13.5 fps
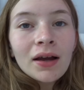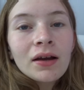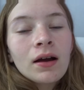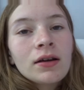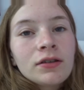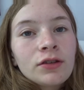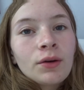Hi
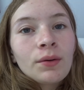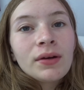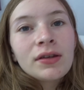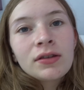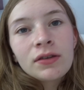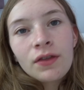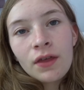guys, so it
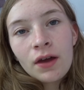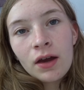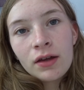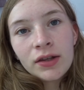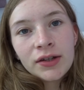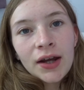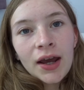is
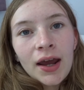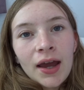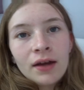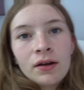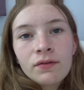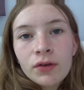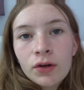Thursday,
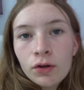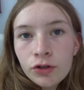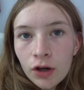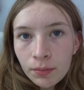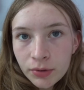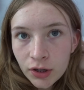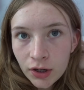and I forgot to
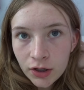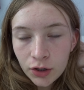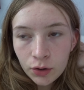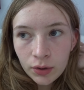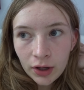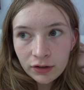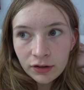update
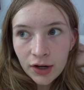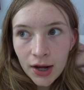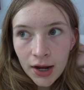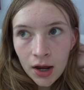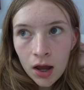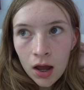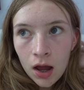you
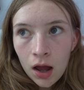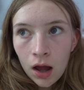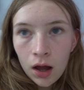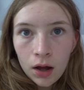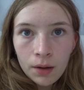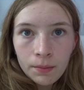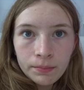yesterday
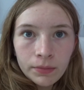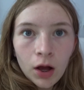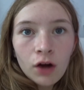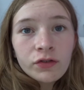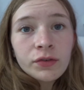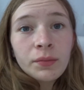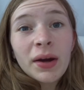
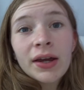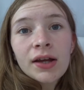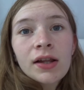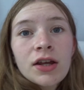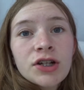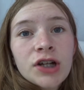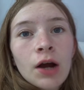after my
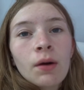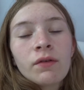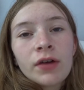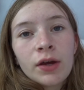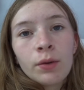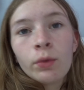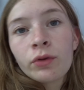English. However,
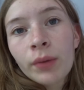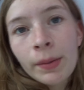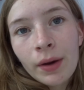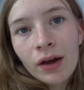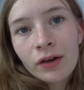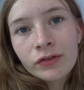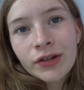it was my
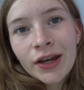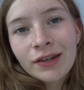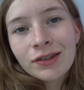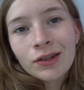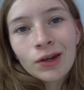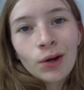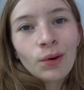birthday,
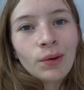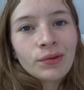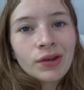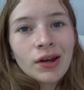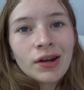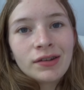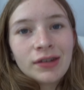so I was
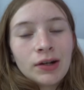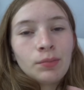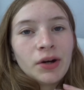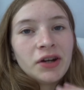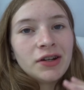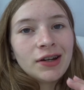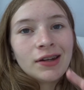kind of
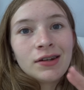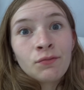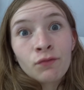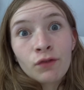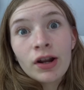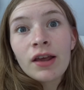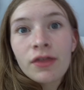celebrating and
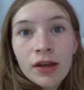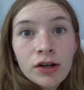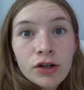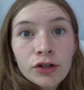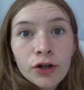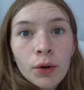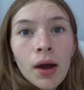didn't really think
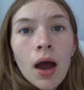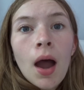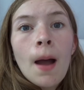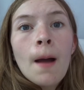to do it.